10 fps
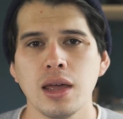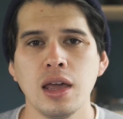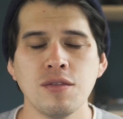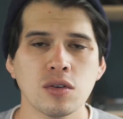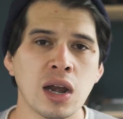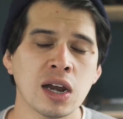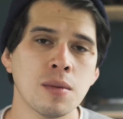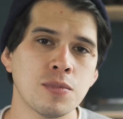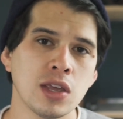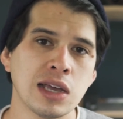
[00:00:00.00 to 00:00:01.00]
if you crank
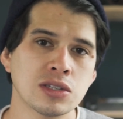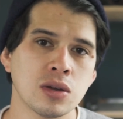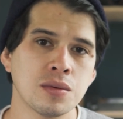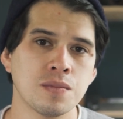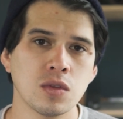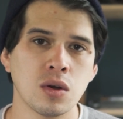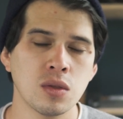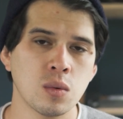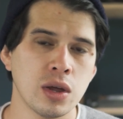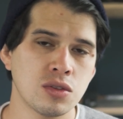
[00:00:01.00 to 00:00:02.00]
up the ISO all
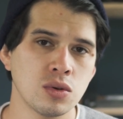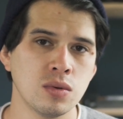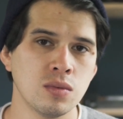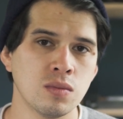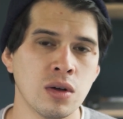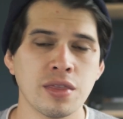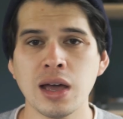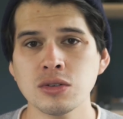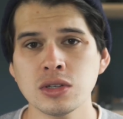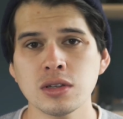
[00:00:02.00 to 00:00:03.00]
the way to
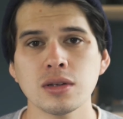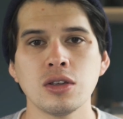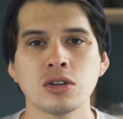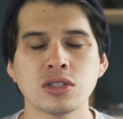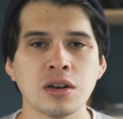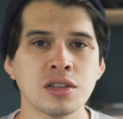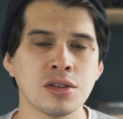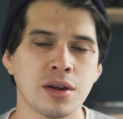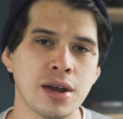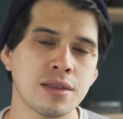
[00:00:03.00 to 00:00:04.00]
1000, you're starting
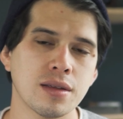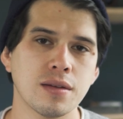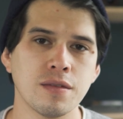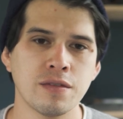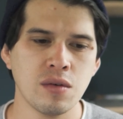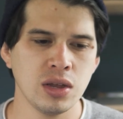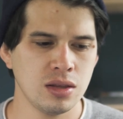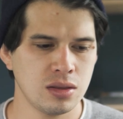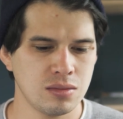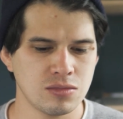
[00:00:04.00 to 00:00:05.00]
to get
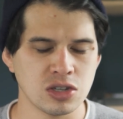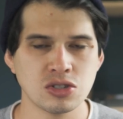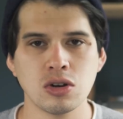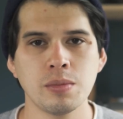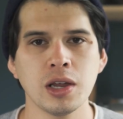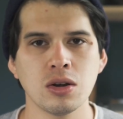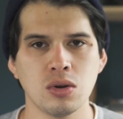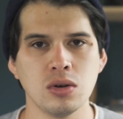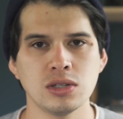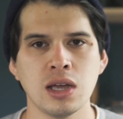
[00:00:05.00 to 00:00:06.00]
very disturbing
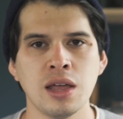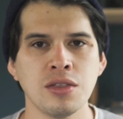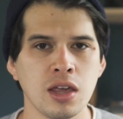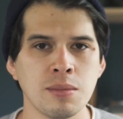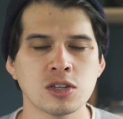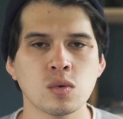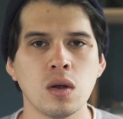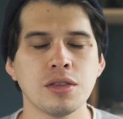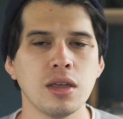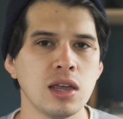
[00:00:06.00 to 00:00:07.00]
noise and the image
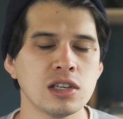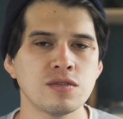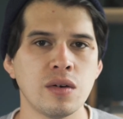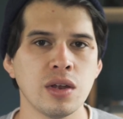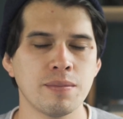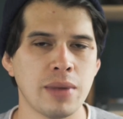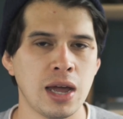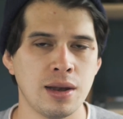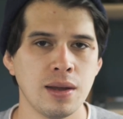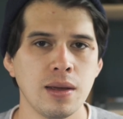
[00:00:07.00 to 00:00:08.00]
quality is very
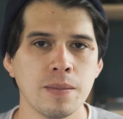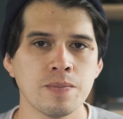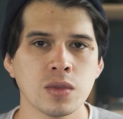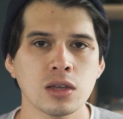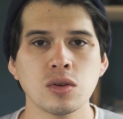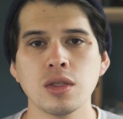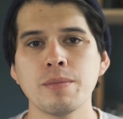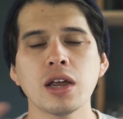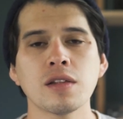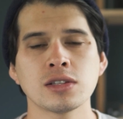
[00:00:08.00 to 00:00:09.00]
bad. So the
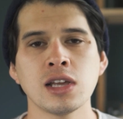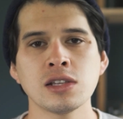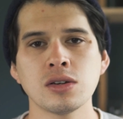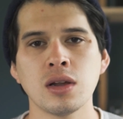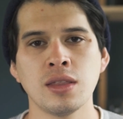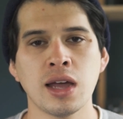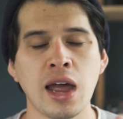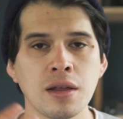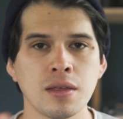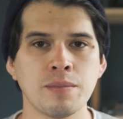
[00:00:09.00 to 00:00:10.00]
bigger the sensor and the
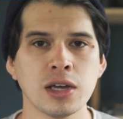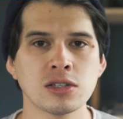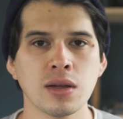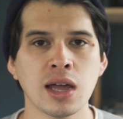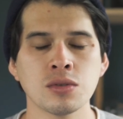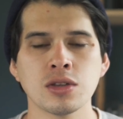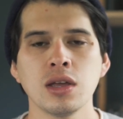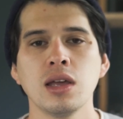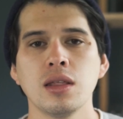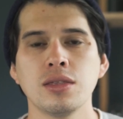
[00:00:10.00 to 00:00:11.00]
higher the pixel count,
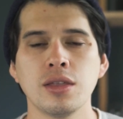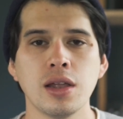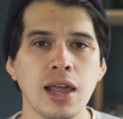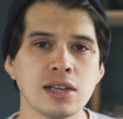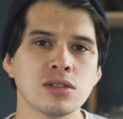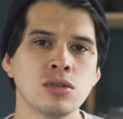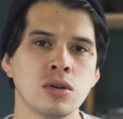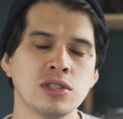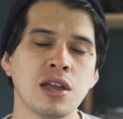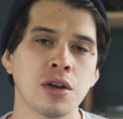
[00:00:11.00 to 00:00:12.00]
the less
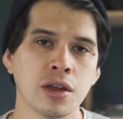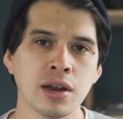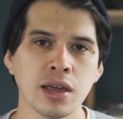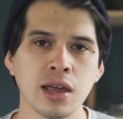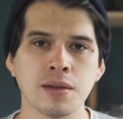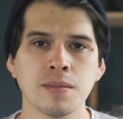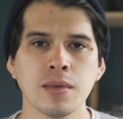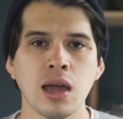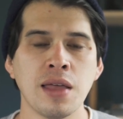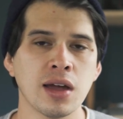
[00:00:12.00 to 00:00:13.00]
noise that you're gonna get
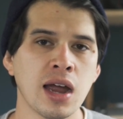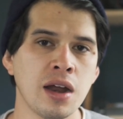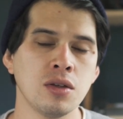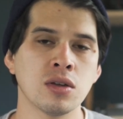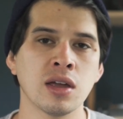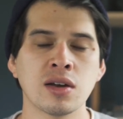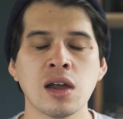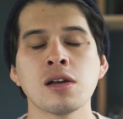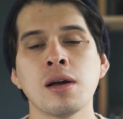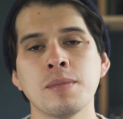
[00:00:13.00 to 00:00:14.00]
and the higher you can
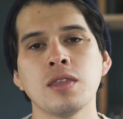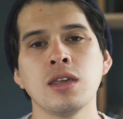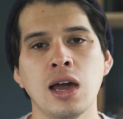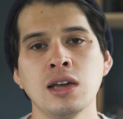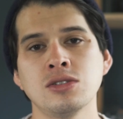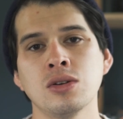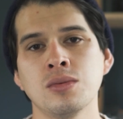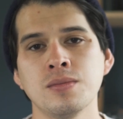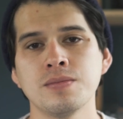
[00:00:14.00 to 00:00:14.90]
crank up the ISO.